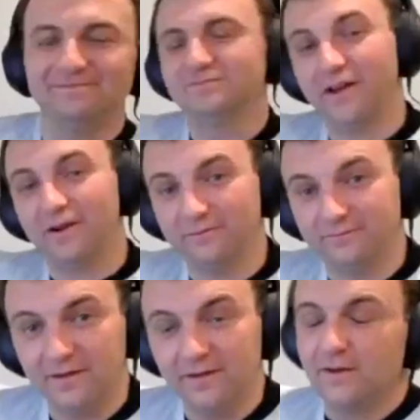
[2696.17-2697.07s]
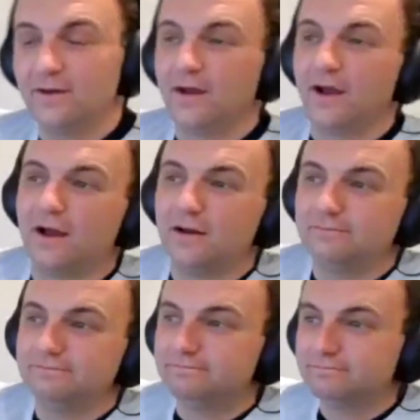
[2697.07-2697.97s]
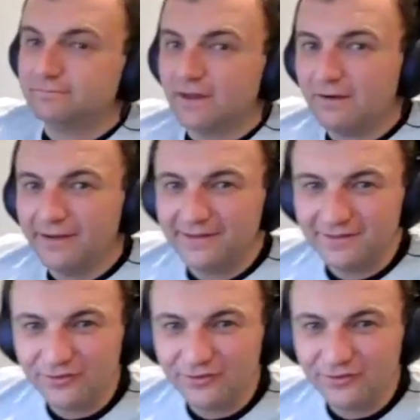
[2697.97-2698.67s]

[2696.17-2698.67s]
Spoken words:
fair. All right.